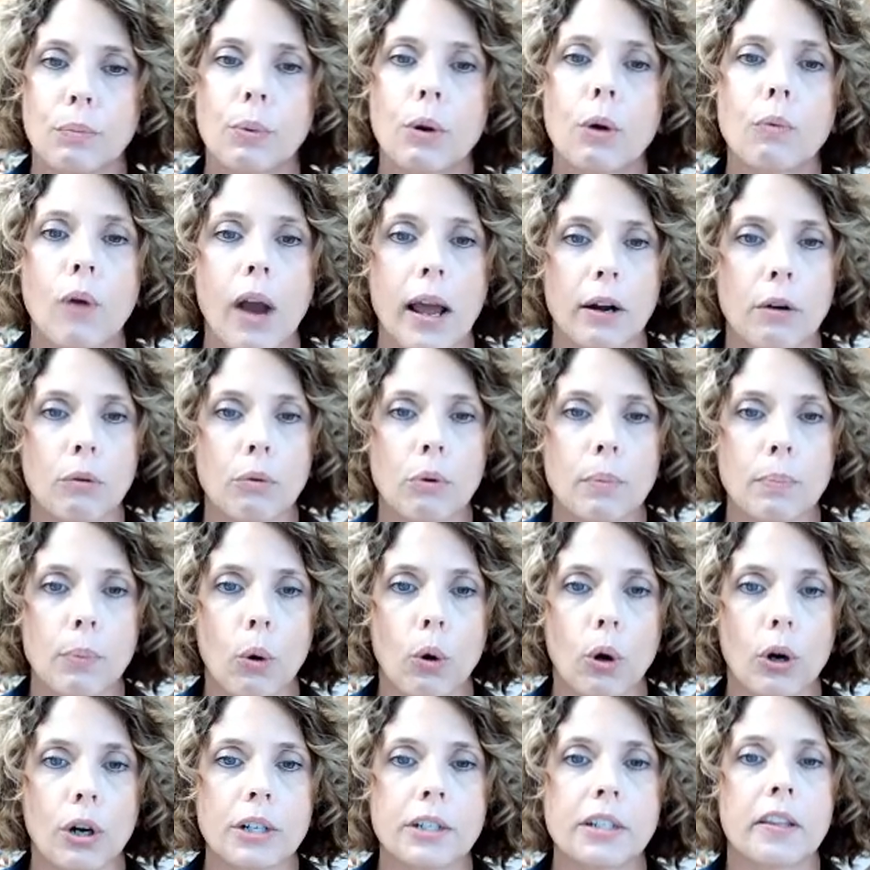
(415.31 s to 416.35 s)
write a
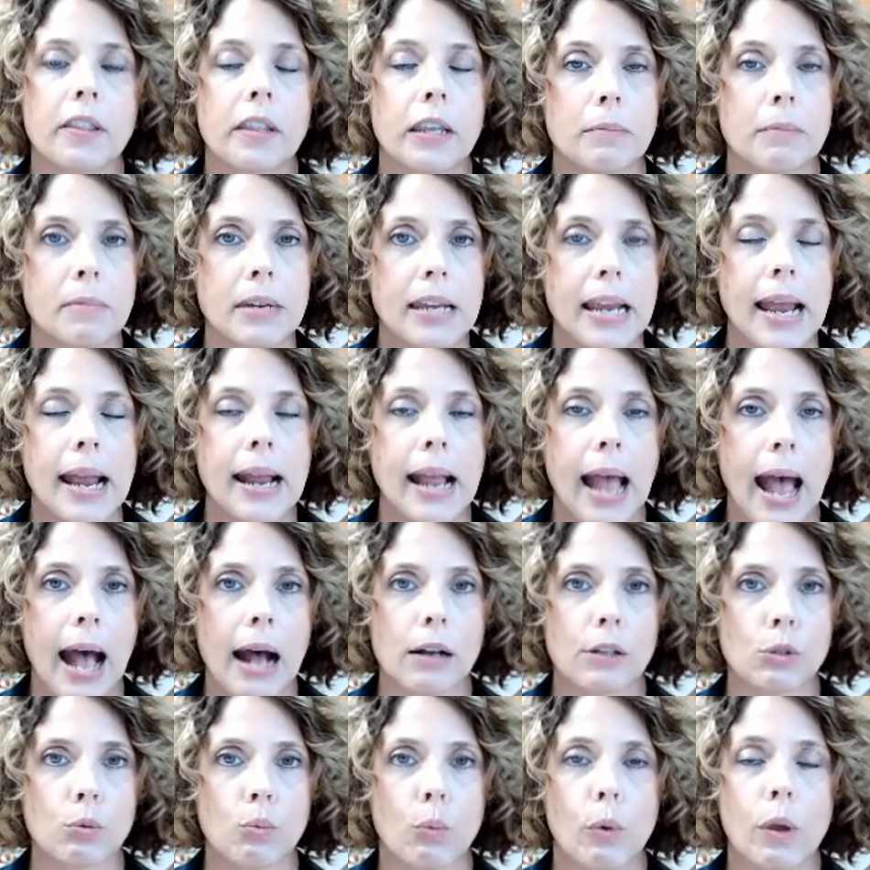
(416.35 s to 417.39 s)
report to the MDA
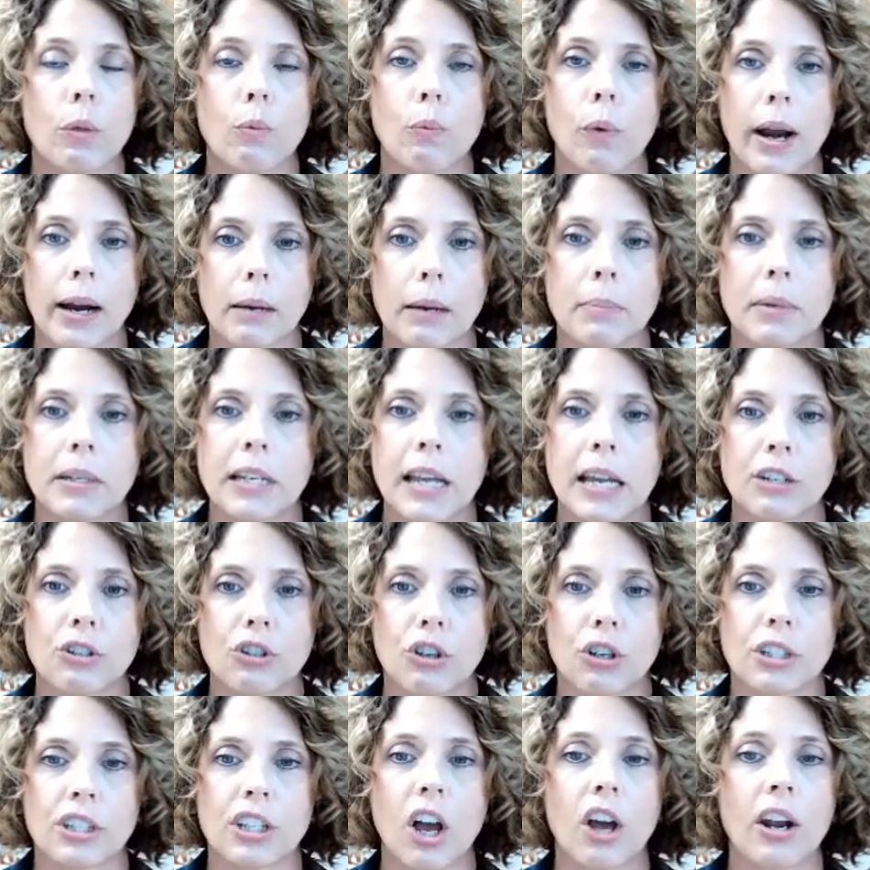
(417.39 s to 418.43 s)
House with
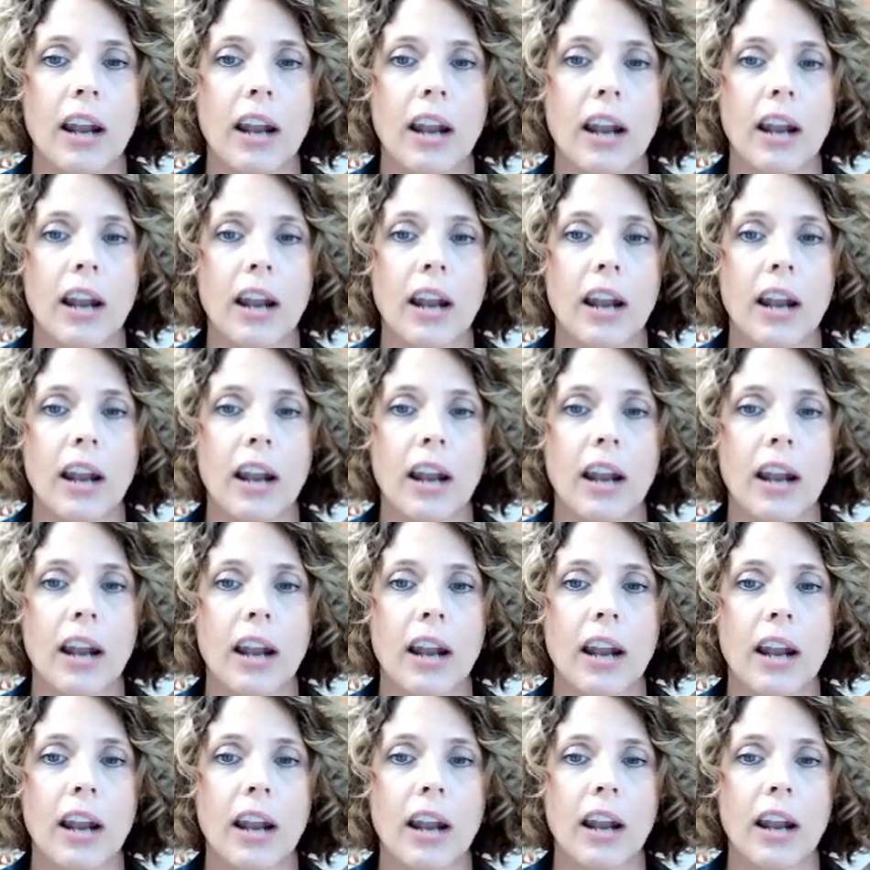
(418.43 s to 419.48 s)
recommendations on how to vote.
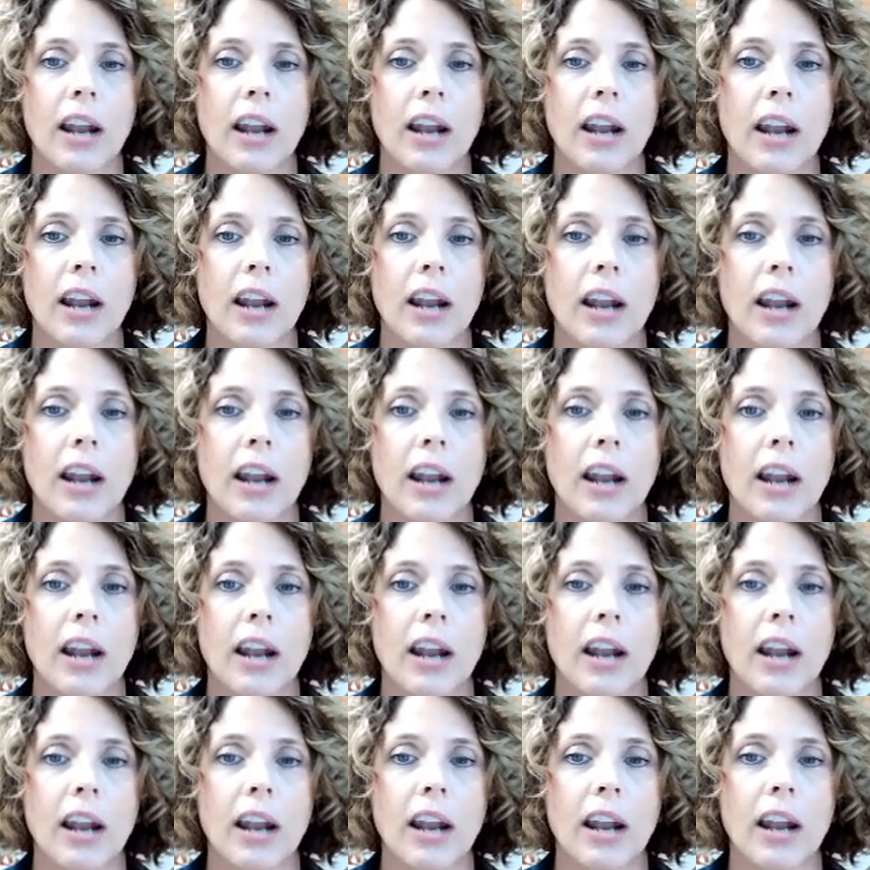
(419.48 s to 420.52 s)
All with
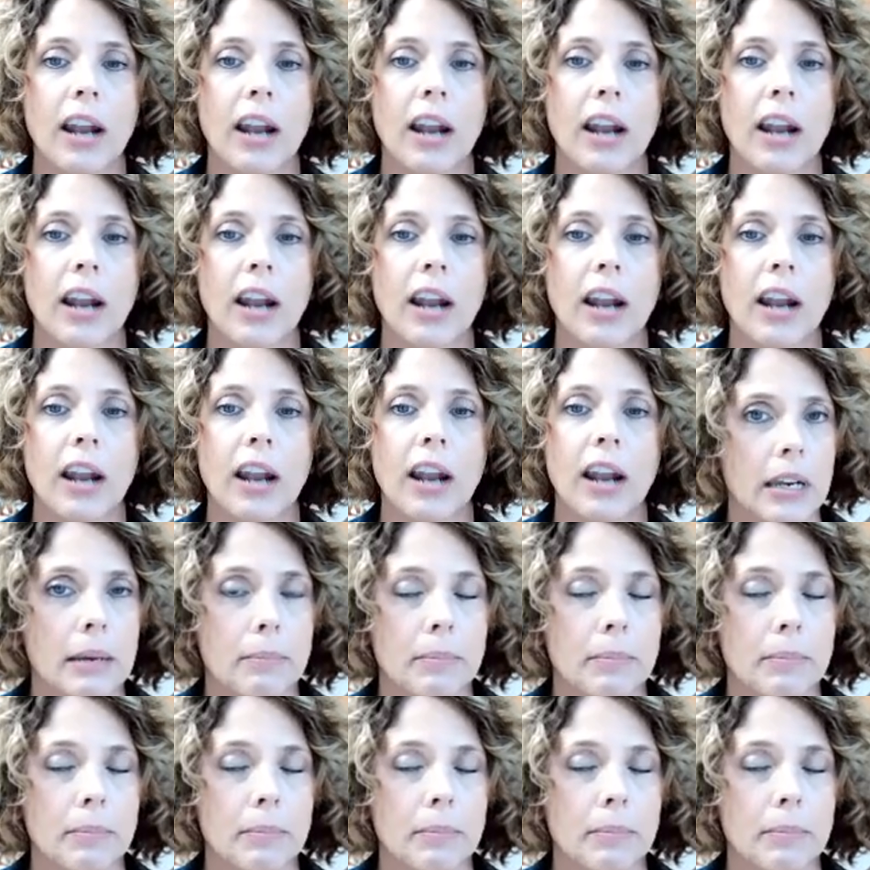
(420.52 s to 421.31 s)
the assistance of an